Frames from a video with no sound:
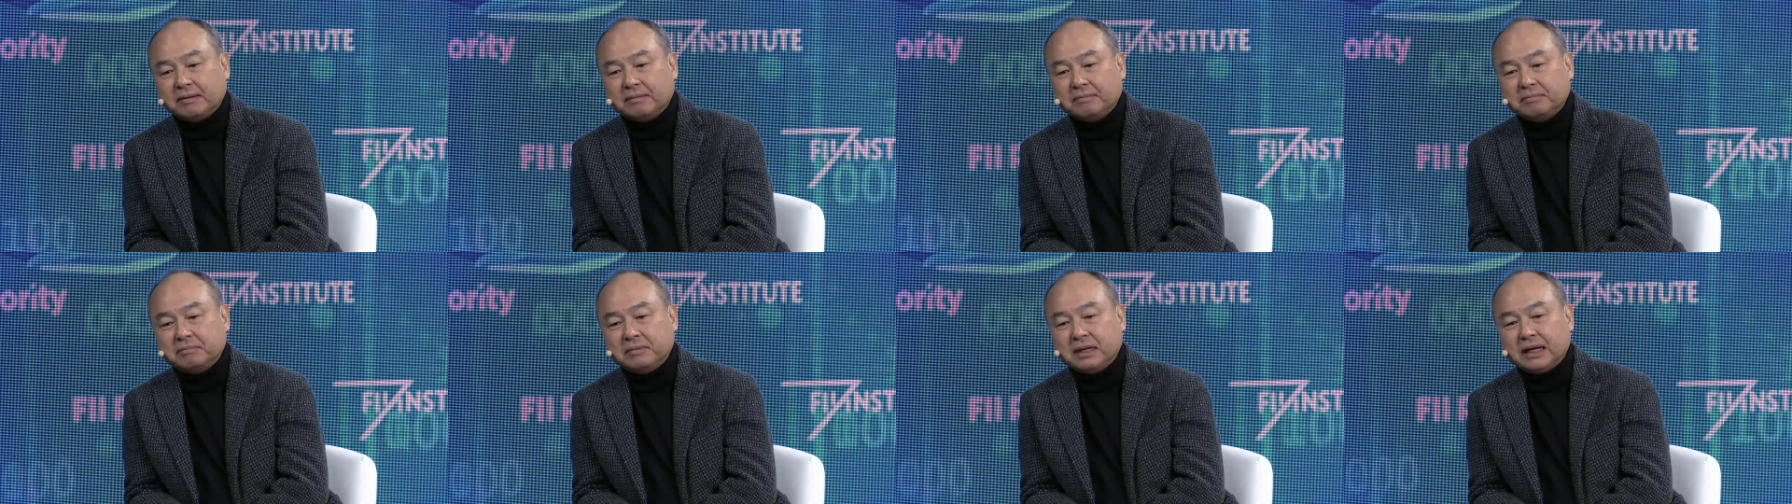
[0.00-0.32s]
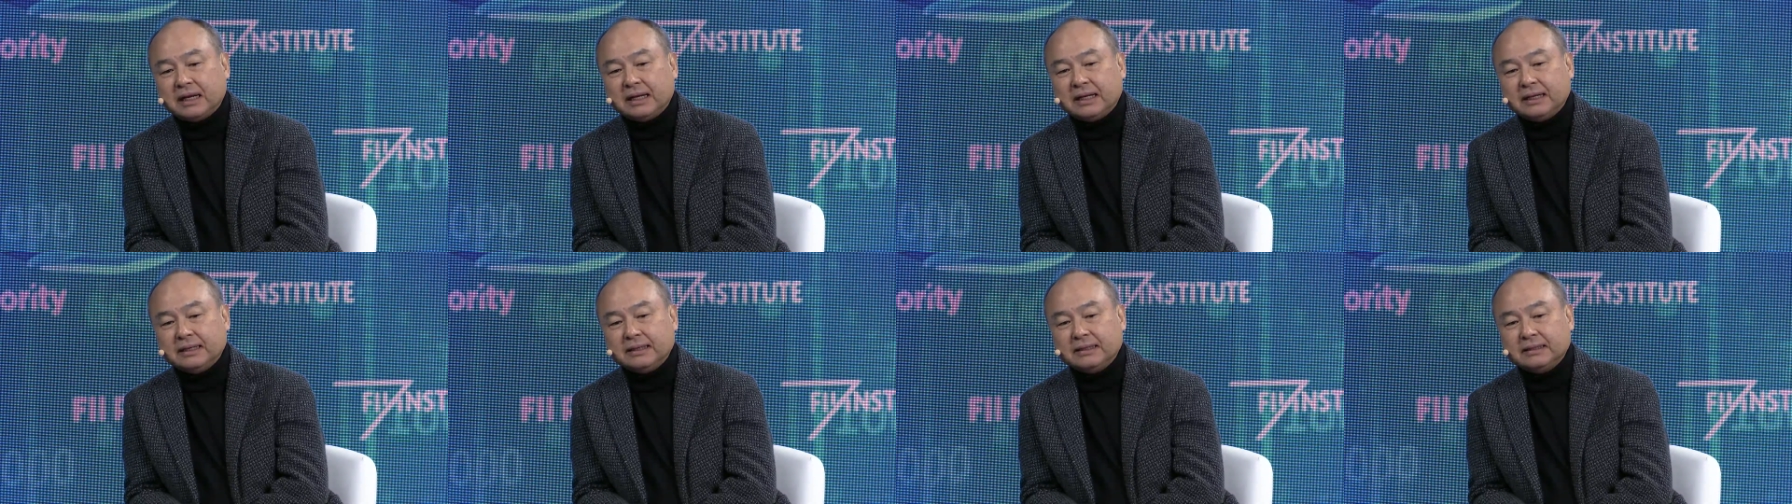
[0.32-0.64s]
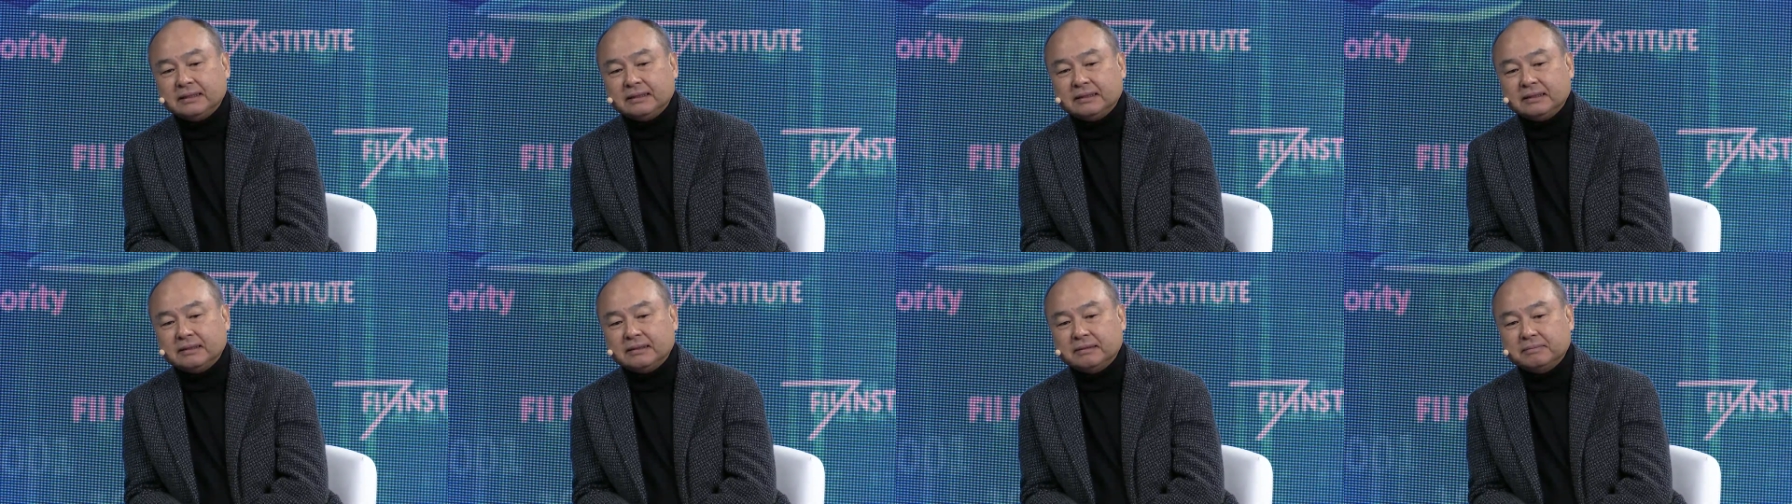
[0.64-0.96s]

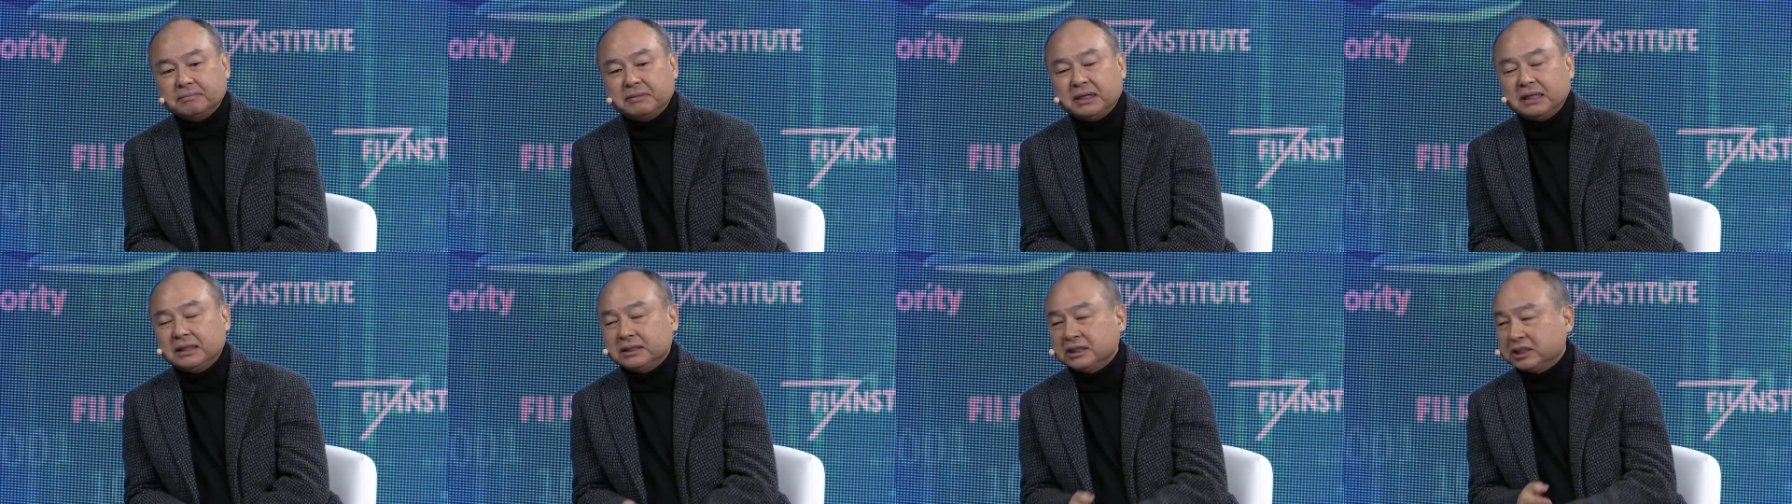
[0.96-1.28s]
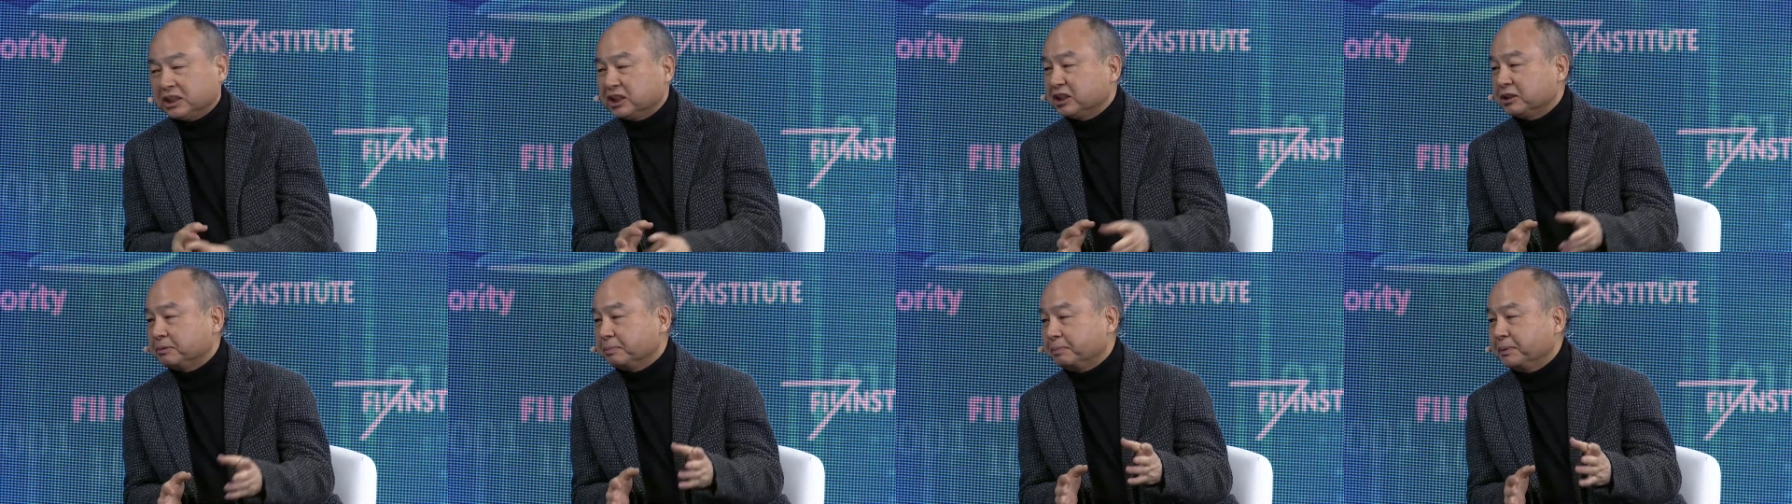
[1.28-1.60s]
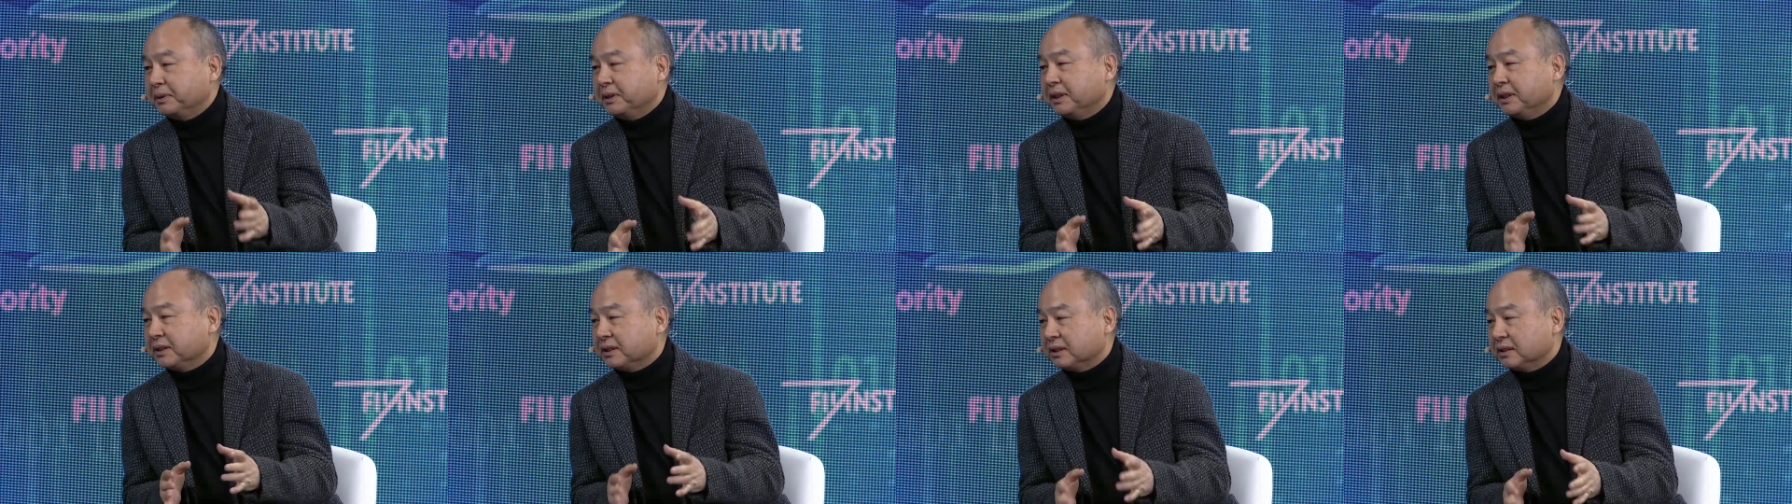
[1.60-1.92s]
my, my
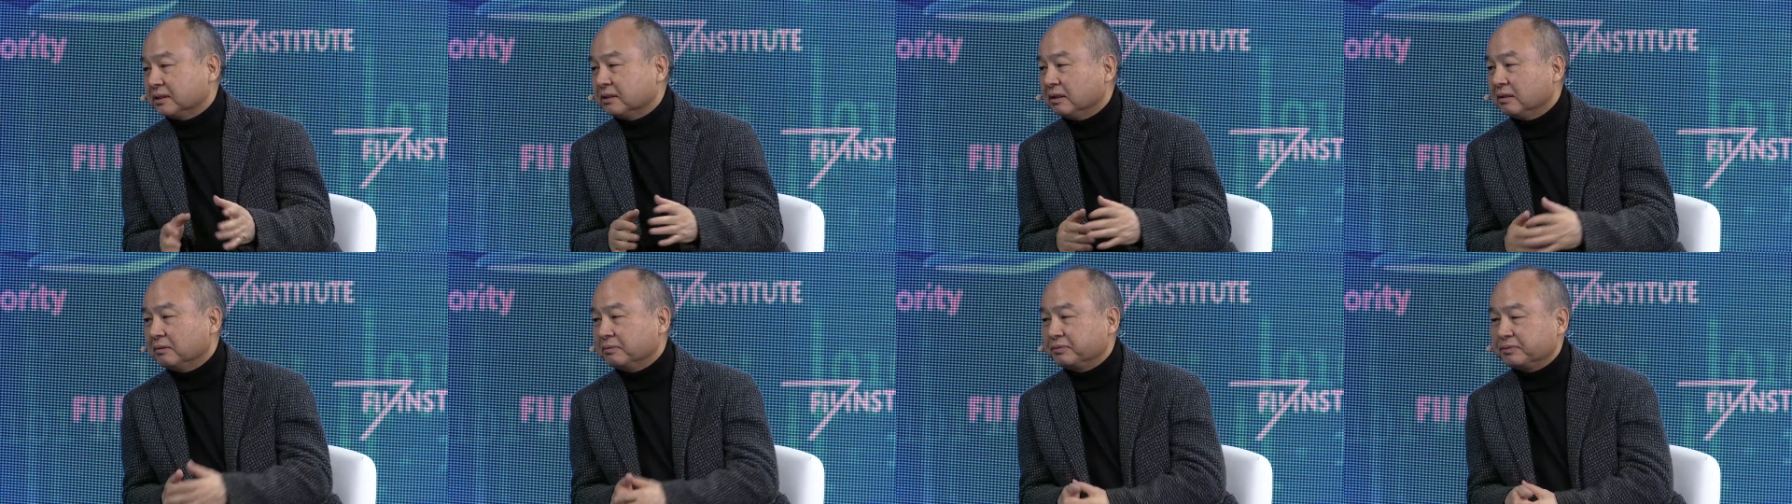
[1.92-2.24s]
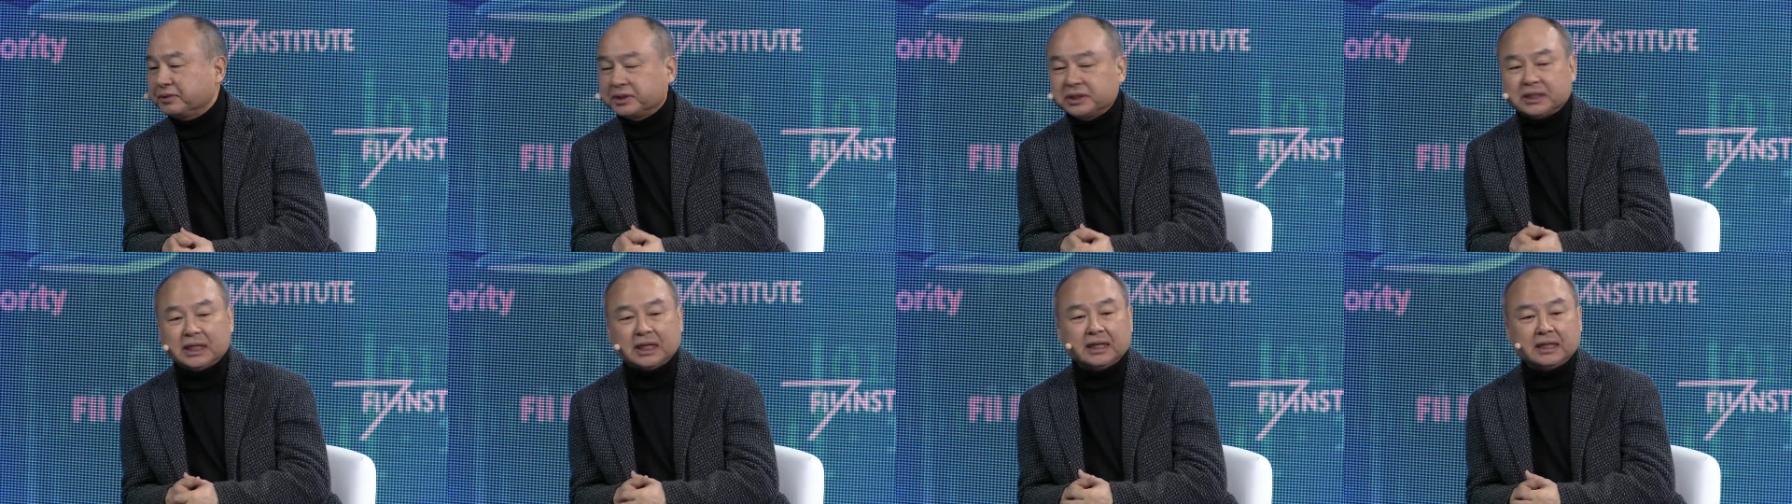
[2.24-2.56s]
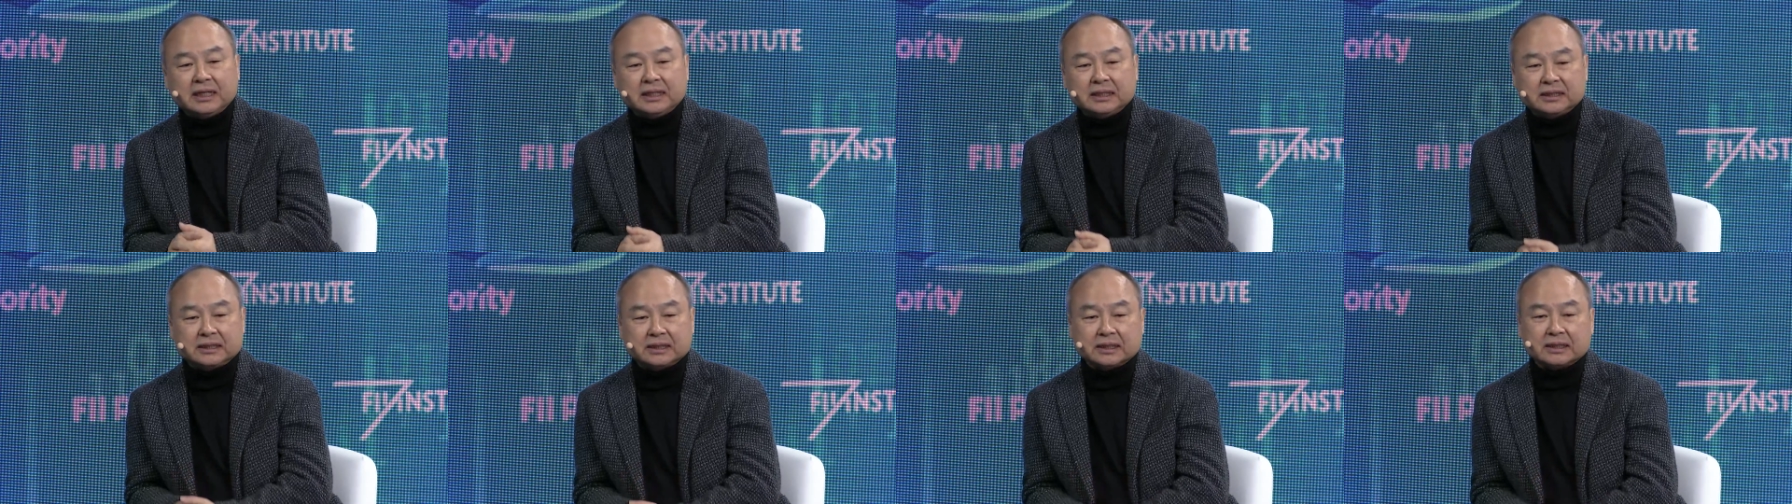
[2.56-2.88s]
spirits of
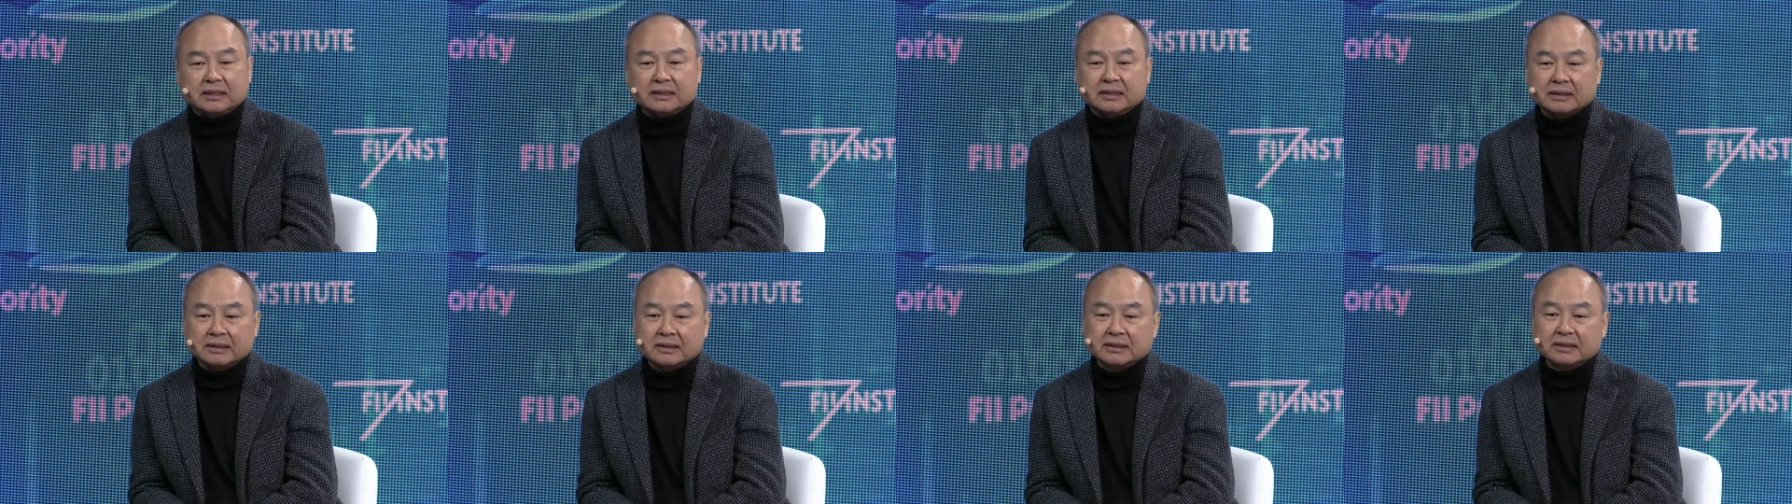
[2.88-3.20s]
challenging.